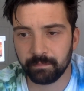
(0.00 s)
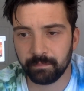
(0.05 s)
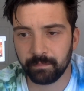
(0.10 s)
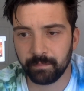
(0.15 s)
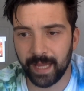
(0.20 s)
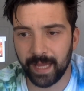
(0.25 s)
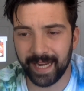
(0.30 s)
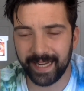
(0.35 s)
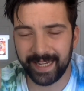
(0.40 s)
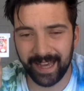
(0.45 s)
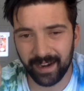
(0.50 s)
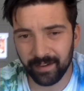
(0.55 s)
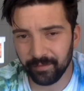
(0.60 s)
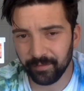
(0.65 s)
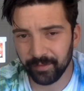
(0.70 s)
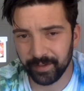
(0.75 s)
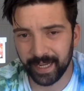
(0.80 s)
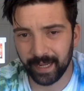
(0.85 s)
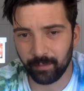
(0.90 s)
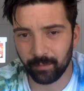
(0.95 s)
And I kind of
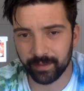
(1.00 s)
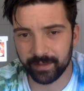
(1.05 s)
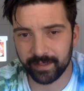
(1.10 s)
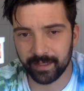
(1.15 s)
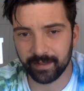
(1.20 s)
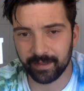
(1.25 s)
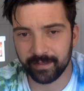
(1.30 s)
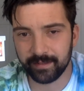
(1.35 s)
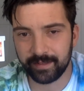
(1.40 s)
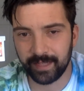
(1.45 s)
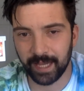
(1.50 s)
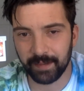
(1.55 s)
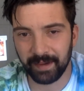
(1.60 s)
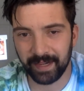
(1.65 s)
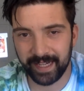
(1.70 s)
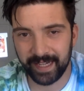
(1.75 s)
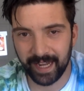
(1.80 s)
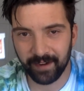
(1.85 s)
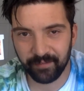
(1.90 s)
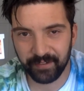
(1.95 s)
forget what's in this game. I
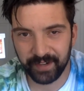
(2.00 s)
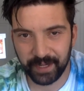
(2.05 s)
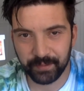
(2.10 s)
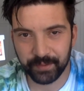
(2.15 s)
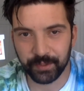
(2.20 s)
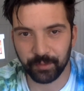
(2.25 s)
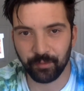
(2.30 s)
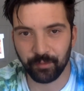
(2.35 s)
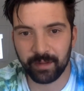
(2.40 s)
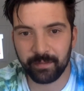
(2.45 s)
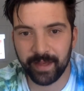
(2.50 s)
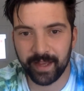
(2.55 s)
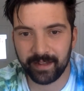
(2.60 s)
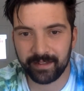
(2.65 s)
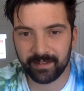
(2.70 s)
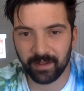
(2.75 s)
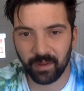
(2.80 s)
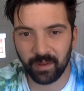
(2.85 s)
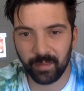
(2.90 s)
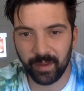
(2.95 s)
kind of forget what the
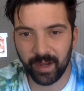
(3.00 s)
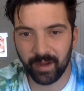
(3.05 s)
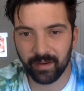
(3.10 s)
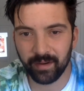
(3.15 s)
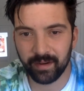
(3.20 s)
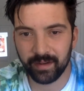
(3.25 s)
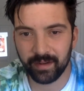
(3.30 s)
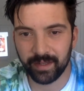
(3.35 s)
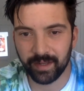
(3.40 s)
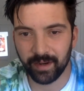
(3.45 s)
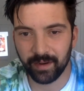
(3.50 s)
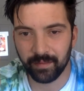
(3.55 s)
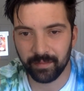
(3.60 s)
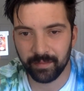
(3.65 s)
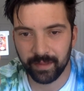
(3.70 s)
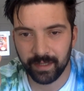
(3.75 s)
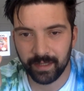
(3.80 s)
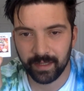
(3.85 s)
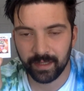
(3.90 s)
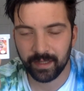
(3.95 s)
remake's all about,
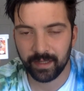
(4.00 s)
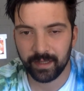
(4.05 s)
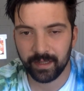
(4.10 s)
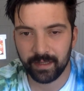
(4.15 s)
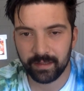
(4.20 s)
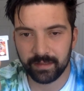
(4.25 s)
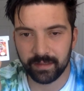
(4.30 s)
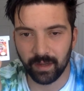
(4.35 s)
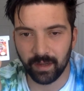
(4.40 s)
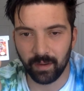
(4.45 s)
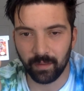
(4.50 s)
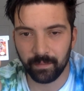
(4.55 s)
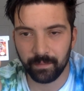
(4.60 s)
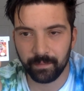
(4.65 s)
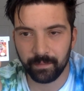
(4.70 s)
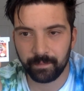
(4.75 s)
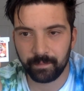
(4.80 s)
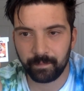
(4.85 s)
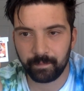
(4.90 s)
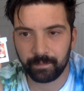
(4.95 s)
So
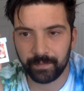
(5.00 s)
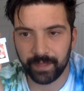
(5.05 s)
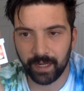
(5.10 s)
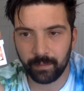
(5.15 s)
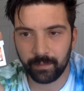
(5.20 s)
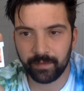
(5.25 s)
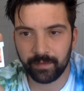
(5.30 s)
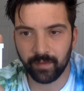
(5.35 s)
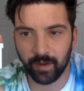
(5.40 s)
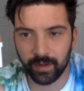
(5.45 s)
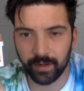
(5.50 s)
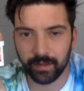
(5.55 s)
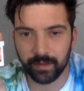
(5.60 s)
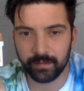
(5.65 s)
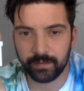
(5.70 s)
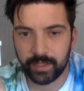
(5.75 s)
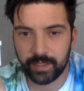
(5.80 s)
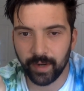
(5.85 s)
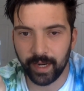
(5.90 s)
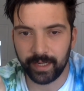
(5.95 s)
that'll be fun to
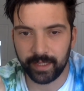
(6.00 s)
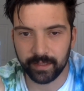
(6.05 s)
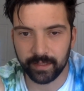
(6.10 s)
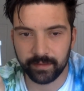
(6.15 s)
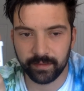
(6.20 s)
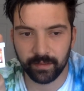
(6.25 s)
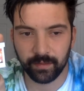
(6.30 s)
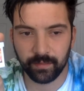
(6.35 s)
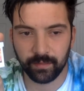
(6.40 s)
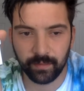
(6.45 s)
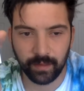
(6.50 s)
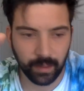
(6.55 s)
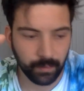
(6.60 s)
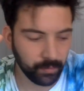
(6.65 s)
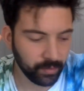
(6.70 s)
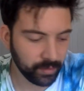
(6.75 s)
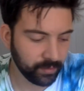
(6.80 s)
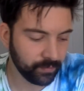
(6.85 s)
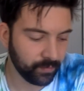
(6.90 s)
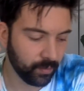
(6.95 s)
crack into. I'm
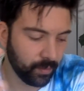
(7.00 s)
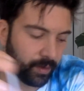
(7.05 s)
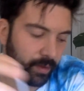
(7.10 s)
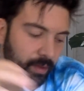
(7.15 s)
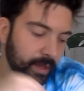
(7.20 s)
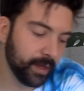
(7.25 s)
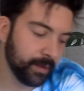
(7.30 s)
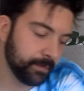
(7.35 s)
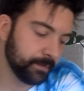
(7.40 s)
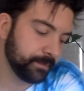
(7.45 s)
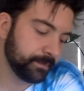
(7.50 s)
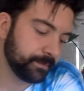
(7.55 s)
looking forward to that.